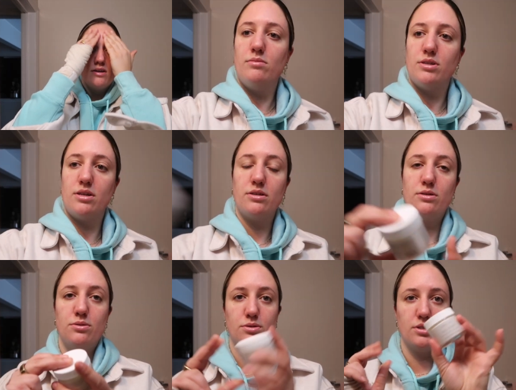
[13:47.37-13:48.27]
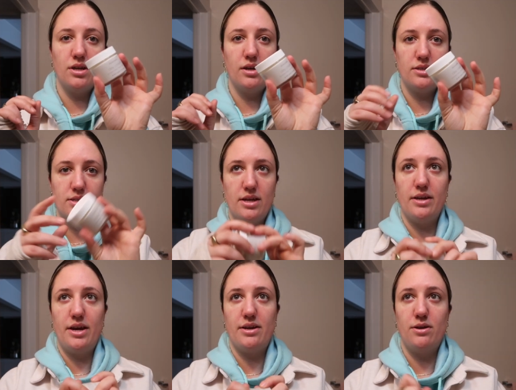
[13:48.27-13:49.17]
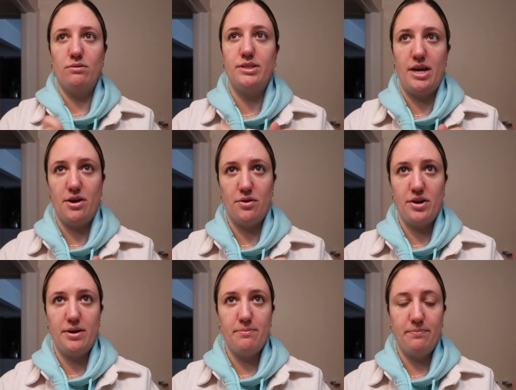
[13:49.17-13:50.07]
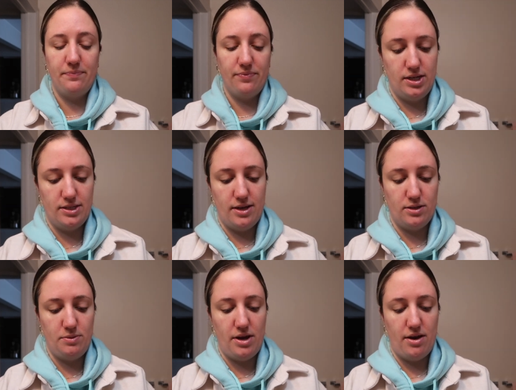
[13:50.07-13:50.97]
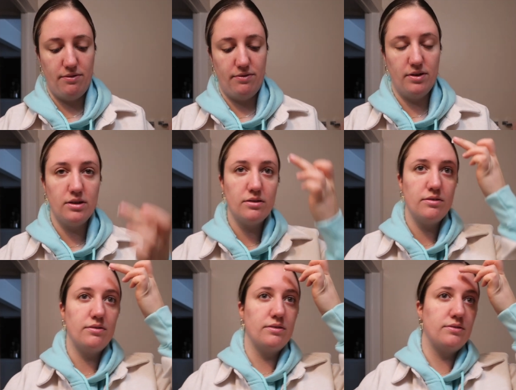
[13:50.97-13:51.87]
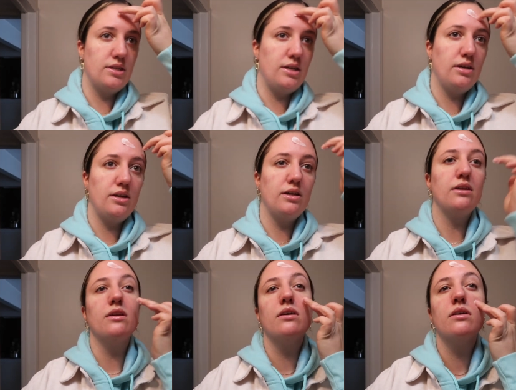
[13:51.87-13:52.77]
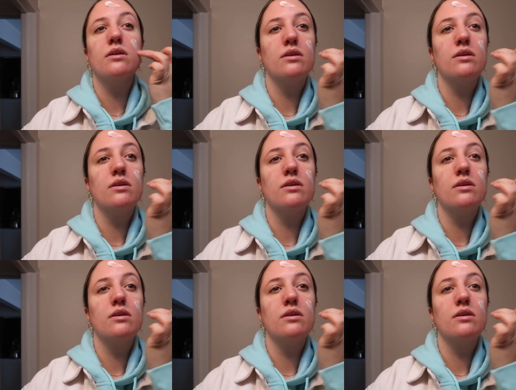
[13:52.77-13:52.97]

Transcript: I'm just gonna use Skin Cando Day Cream, which has SPF 15.